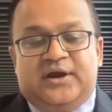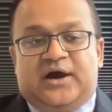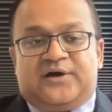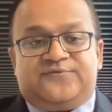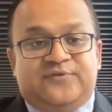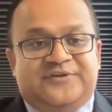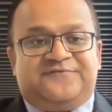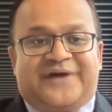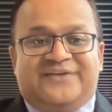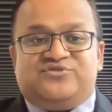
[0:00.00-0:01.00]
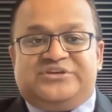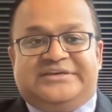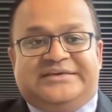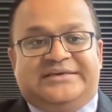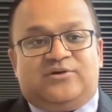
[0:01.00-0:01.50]
Our fully
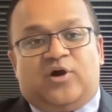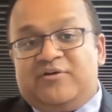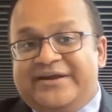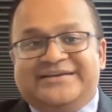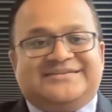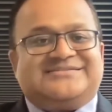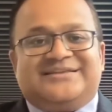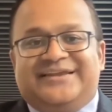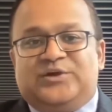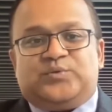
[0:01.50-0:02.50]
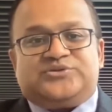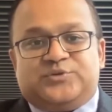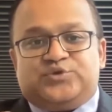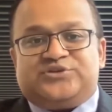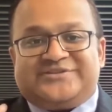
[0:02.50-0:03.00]
5G, already digital network
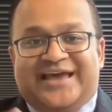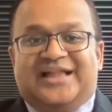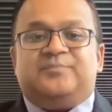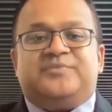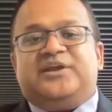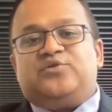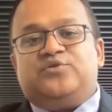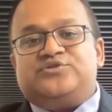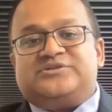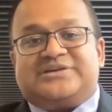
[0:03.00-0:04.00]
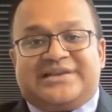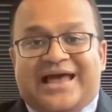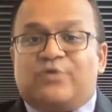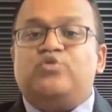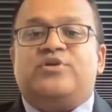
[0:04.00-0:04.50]
solutions help telcos,
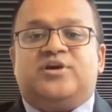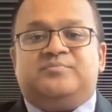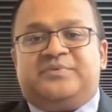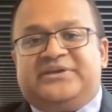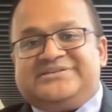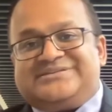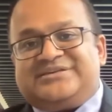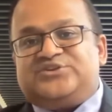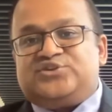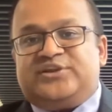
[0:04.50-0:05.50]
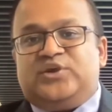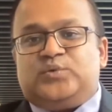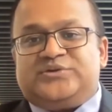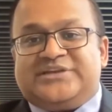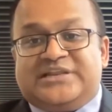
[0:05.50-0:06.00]
cloud companies, citizen
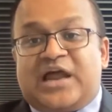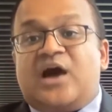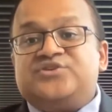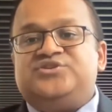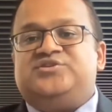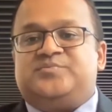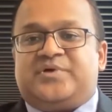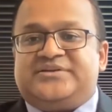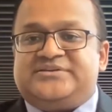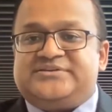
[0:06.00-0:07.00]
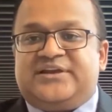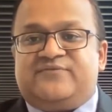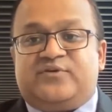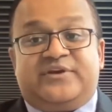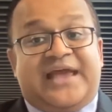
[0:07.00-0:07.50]
networks, and large enterprises
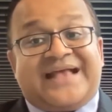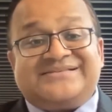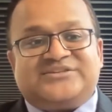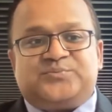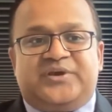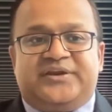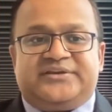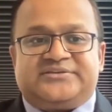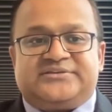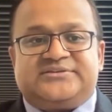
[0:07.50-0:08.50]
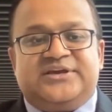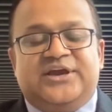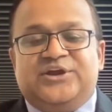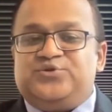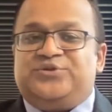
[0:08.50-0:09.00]
deliver enhanced experiences
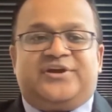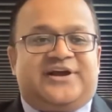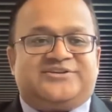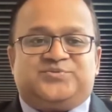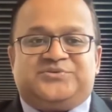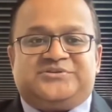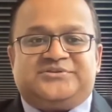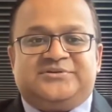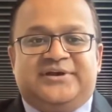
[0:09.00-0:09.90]
to their customers.